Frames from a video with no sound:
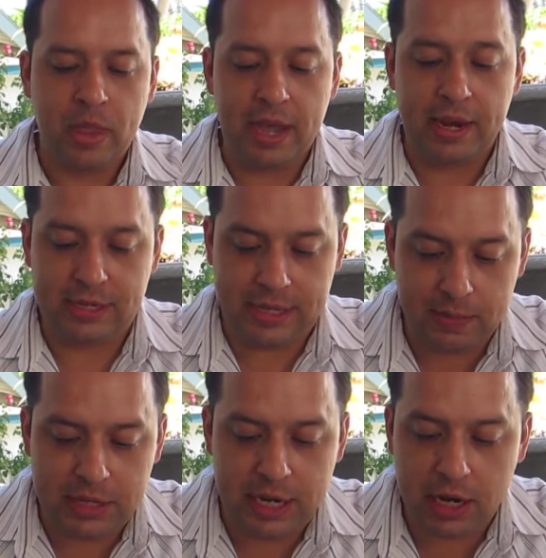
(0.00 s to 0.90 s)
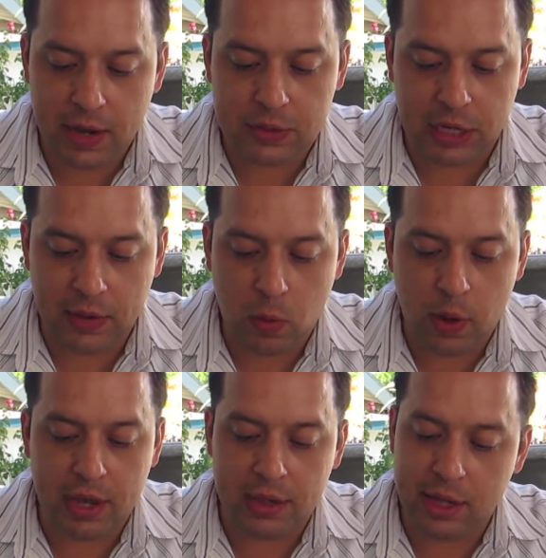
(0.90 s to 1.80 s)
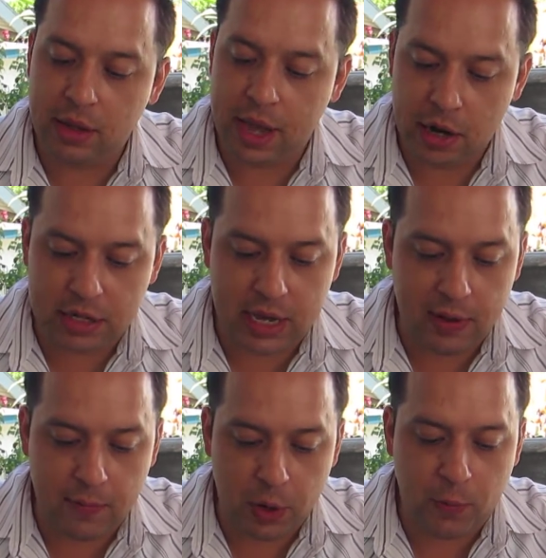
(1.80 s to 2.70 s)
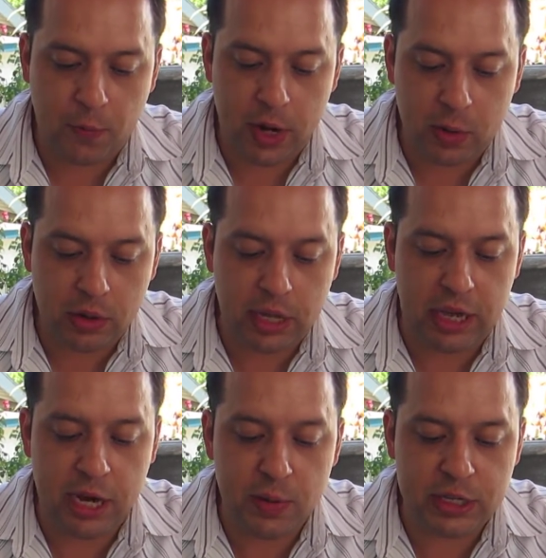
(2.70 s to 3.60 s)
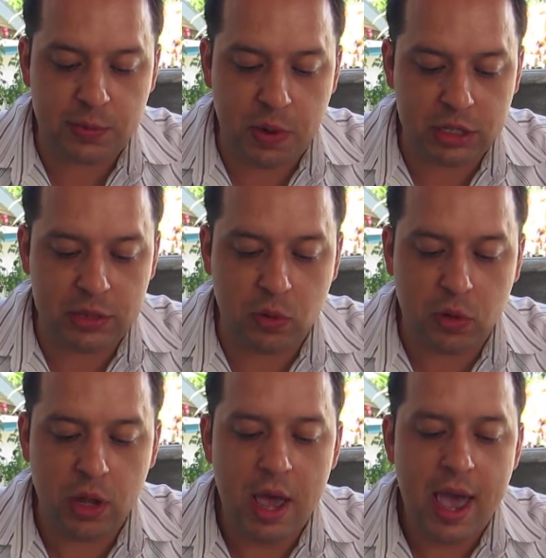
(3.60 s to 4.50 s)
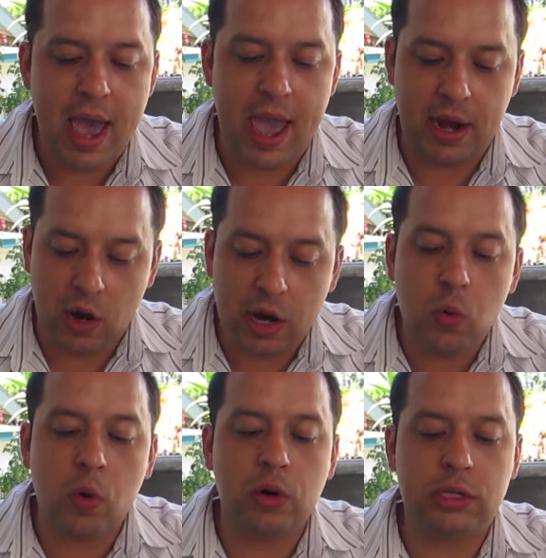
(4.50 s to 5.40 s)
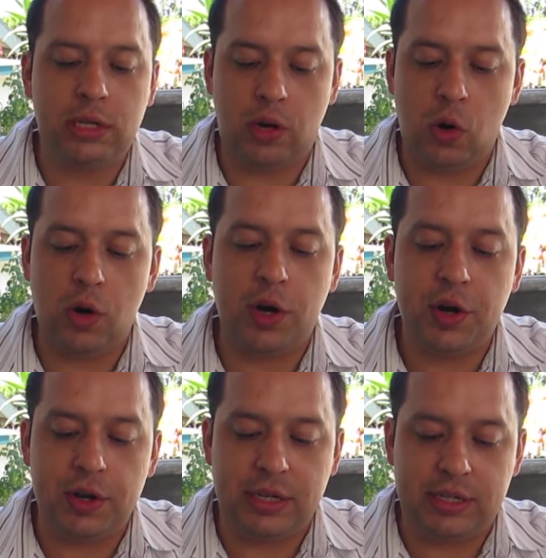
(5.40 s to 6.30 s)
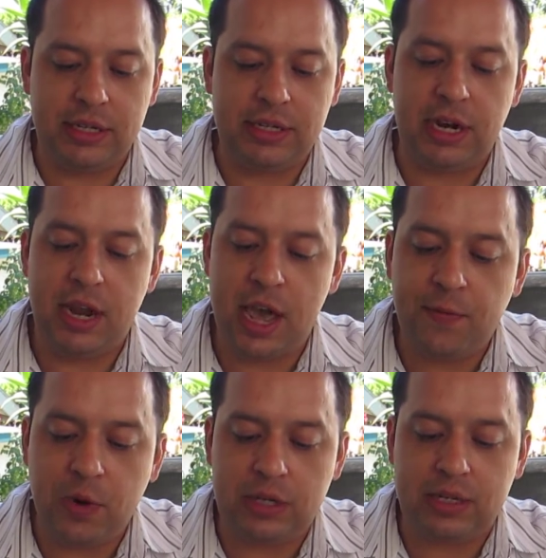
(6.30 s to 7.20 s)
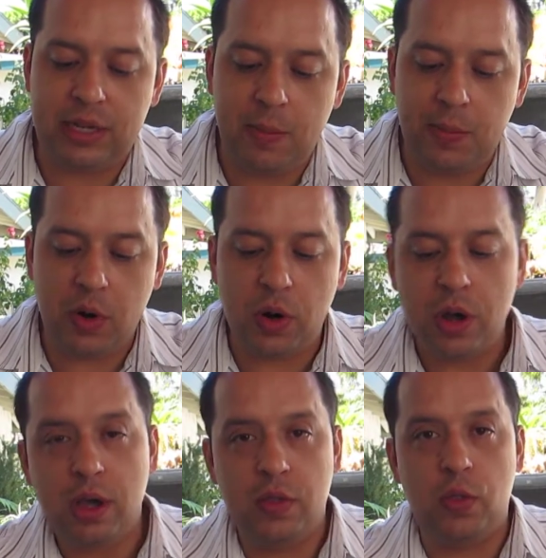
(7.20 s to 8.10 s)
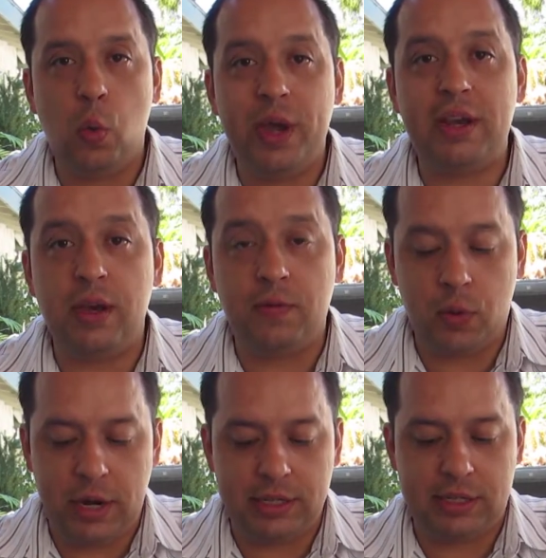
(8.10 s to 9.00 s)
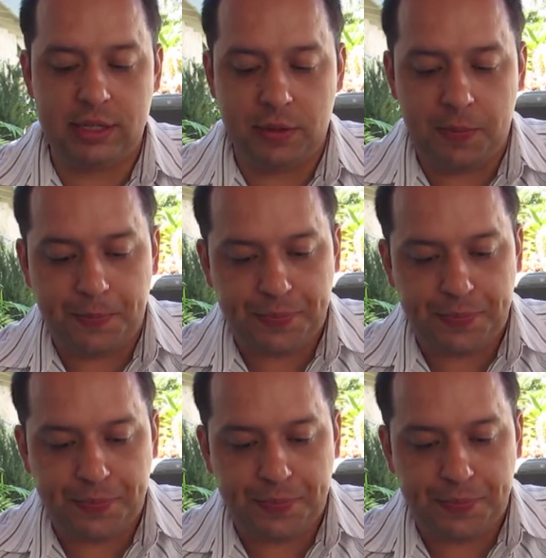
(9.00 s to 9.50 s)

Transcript: It is tempting enough to give away a little airtime for frequently irresponsible and unwarranted utterances in an effort to temper the wind of criticism.